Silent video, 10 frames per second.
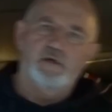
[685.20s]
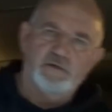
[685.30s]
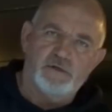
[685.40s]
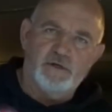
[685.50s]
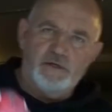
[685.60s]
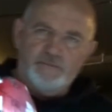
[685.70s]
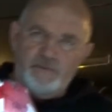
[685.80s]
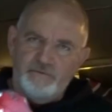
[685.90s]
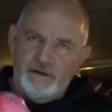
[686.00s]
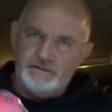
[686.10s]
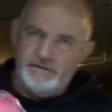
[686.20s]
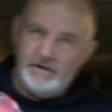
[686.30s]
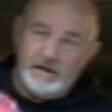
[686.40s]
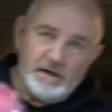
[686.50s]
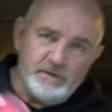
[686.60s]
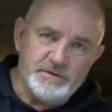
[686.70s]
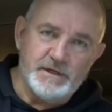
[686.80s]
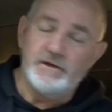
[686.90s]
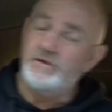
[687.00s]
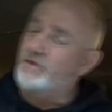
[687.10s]
So you need to be relatively close
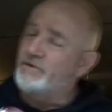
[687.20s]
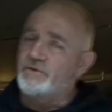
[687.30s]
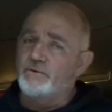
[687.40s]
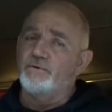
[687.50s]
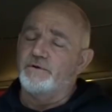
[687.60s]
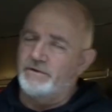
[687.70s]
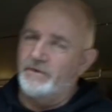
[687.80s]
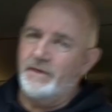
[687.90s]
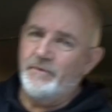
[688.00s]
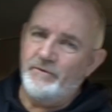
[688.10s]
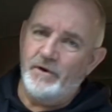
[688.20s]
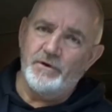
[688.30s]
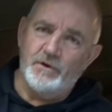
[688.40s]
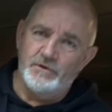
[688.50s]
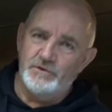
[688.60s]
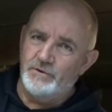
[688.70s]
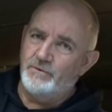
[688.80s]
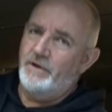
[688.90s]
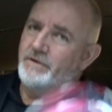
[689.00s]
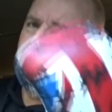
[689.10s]
in. You can do, don't get me wrong, you can do
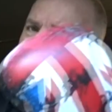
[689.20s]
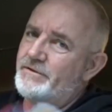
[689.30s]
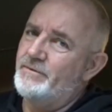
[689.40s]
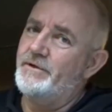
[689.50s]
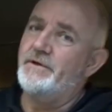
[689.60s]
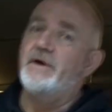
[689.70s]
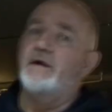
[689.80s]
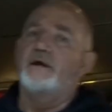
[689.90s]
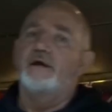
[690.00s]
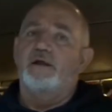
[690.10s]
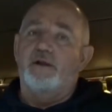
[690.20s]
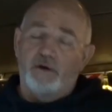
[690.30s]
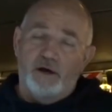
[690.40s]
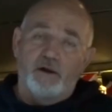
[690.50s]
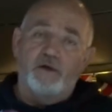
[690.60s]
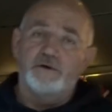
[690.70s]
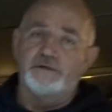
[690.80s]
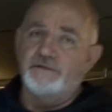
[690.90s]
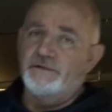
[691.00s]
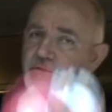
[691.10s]
long distance a long
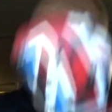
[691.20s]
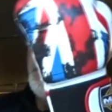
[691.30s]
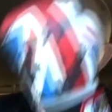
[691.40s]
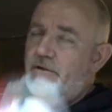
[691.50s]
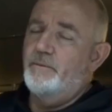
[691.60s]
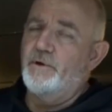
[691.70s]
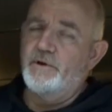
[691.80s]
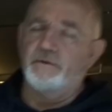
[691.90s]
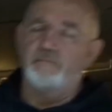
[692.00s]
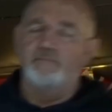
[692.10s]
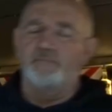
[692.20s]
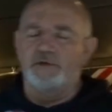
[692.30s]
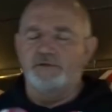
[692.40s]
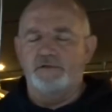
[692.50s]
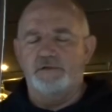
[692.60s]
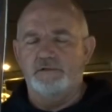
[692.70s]
distance uppercut, but